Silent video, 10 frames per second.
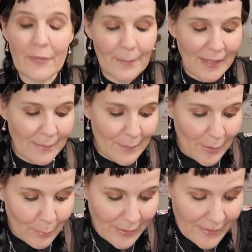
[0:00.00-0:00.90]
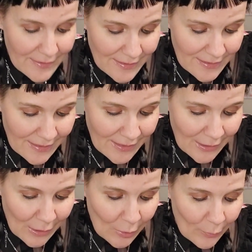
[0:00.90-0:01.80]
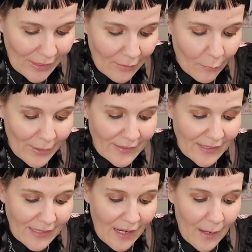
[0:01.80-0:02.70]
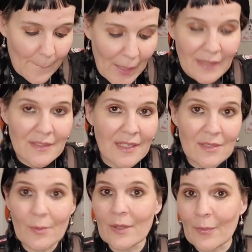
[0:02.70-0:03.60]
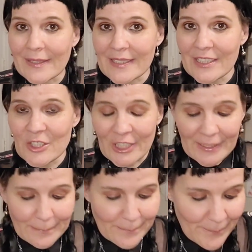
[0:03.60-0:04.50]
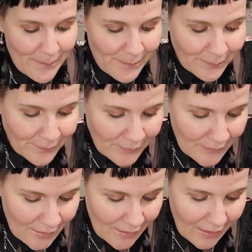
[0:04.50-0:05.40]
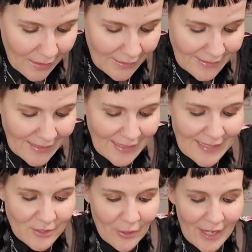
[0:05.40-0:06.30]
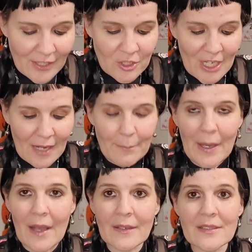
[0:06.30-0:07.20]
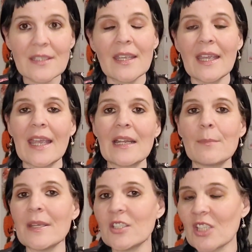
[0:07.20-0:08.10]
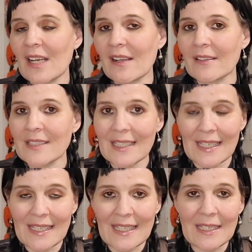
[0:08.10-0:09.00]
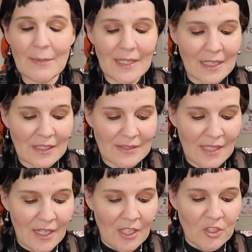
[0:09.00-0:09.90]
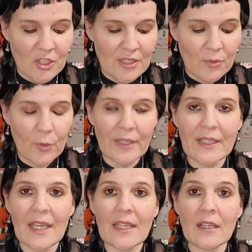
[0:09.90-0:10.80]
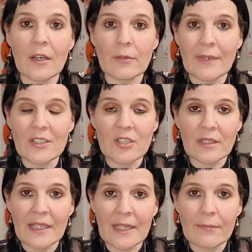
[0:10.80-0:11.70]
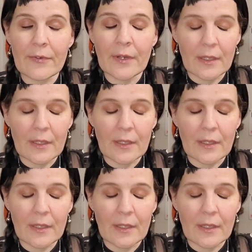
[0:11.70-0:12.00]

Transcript: from Nightmare Bliss. We have Wendy Unboxings with Wendy Jean. Kiki's Cracker Jack Box. And a big shout out to Kiki because she's the one that arranged the collab